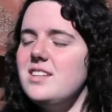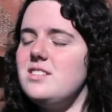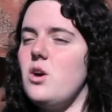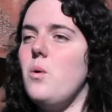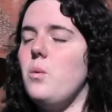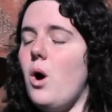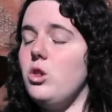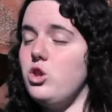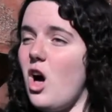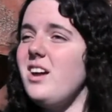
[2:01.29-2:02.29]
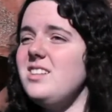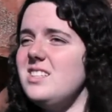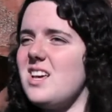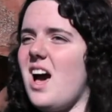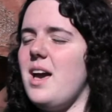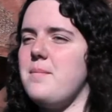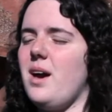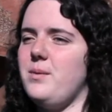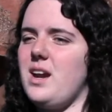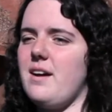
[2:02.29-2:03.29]
So a lot of the time
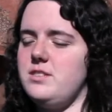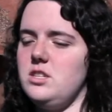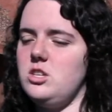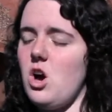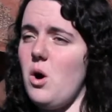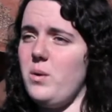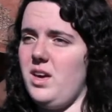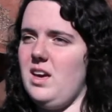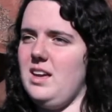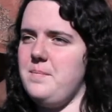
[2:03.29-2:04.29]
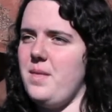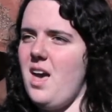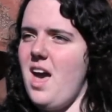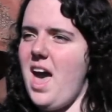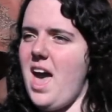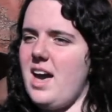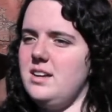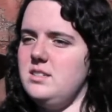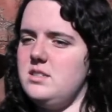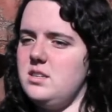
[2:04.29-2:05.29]
I would have to go in
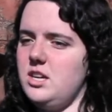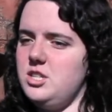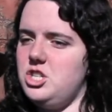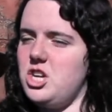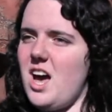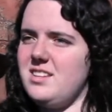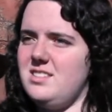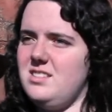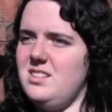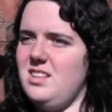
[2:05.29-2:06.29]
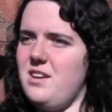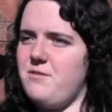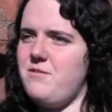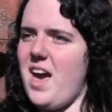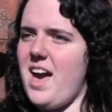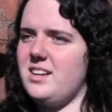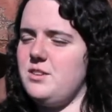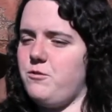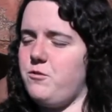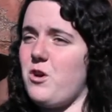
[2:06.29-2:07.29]
and adjust the
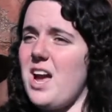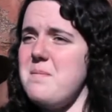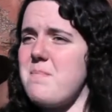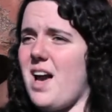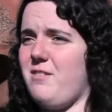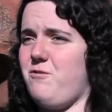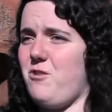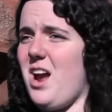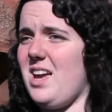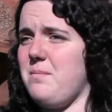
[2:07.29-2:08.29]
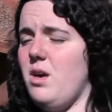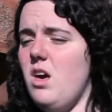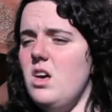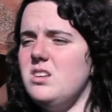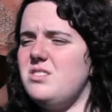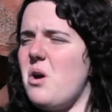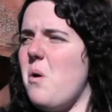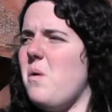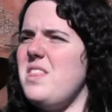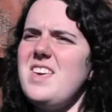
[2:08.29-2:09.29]
effect frame by frame.
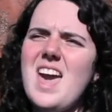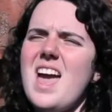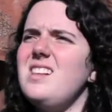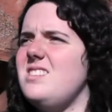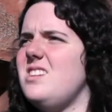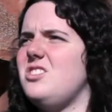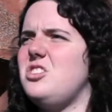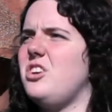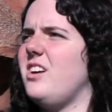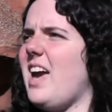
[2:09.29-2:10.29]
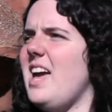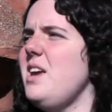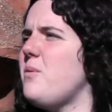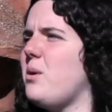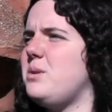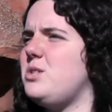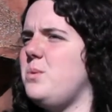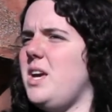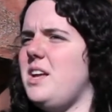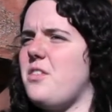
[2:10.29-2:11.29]
So in the end, it took anywhere
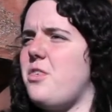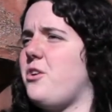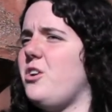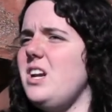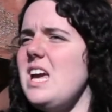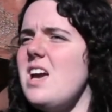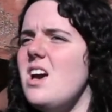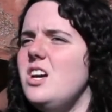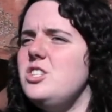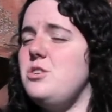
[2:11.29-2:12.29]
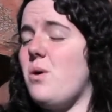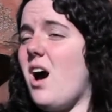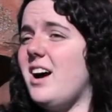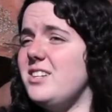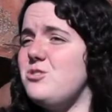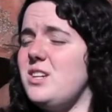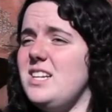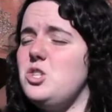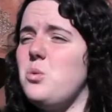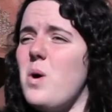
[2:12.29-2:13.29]
between 30 to
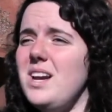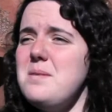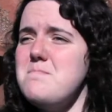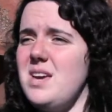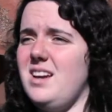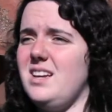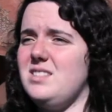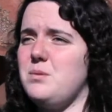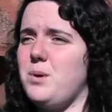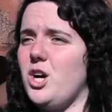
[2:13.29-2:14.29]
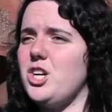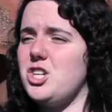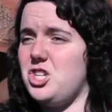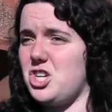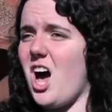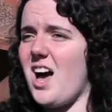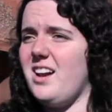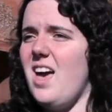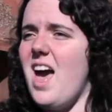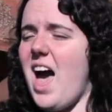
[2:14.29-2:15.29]
120 minutes per shot
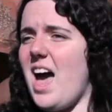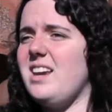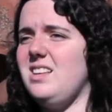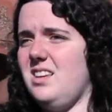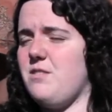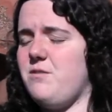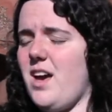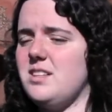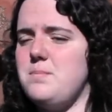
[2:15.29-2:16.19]
adding the effect,